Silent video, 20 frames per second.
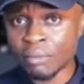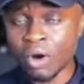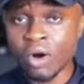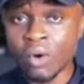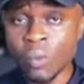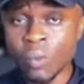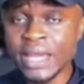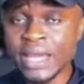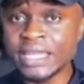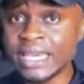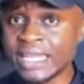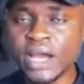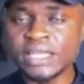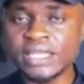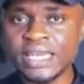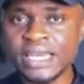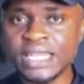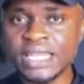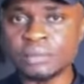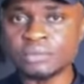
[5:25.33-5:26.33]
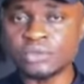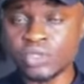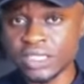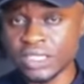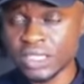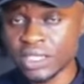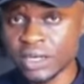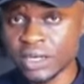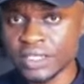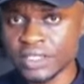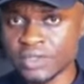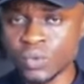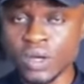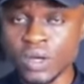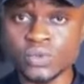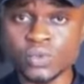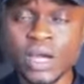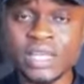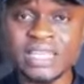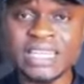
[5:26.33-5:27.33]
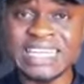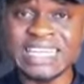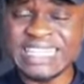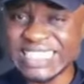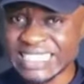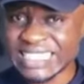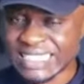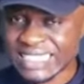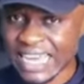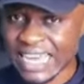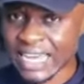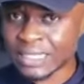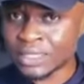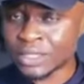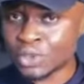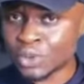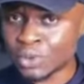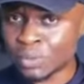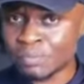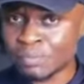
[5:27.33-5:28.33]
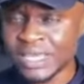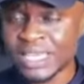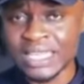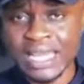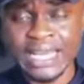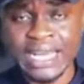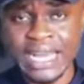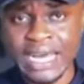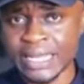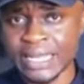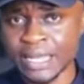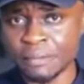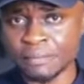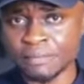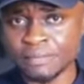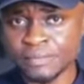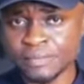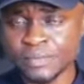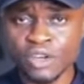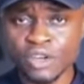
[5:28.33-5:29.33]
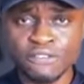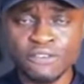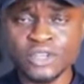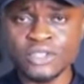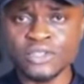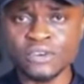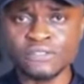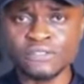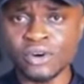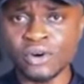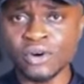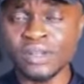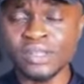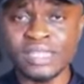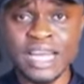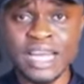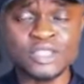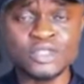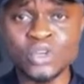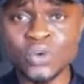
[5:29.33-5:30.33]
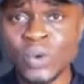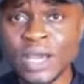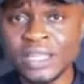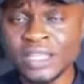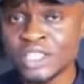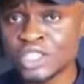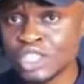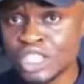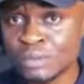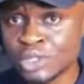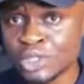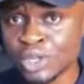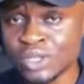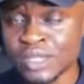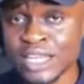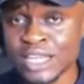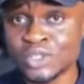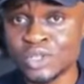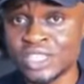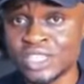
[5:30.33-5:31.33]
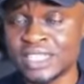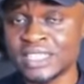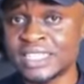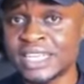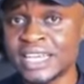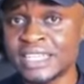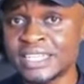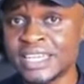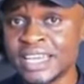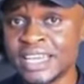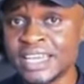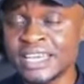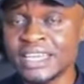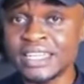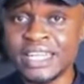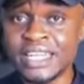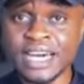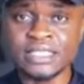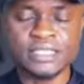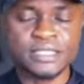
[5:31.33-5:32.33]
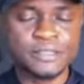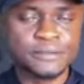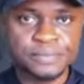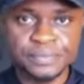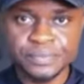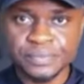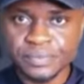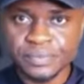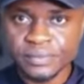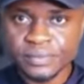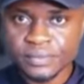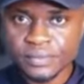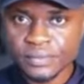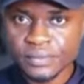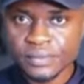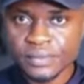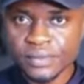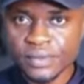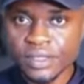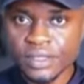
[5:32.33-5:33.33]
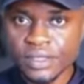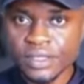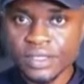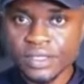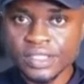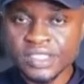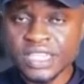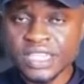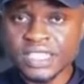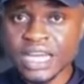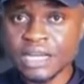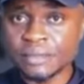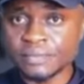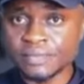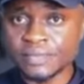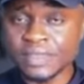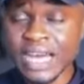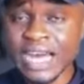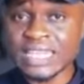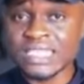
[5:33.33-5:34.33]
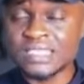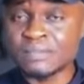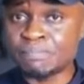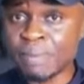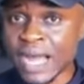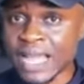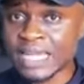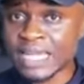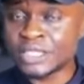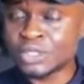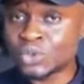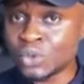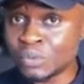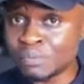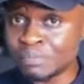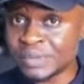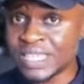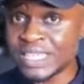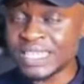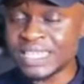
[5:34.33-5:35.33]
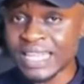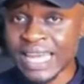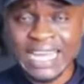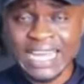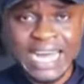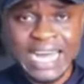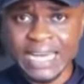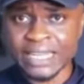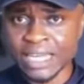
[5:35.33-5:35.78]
when Adam transgressed, was when he desired to be like Adam. First of all, there is nowhere in the scripture that suggested that Satan aspires to be like Adam.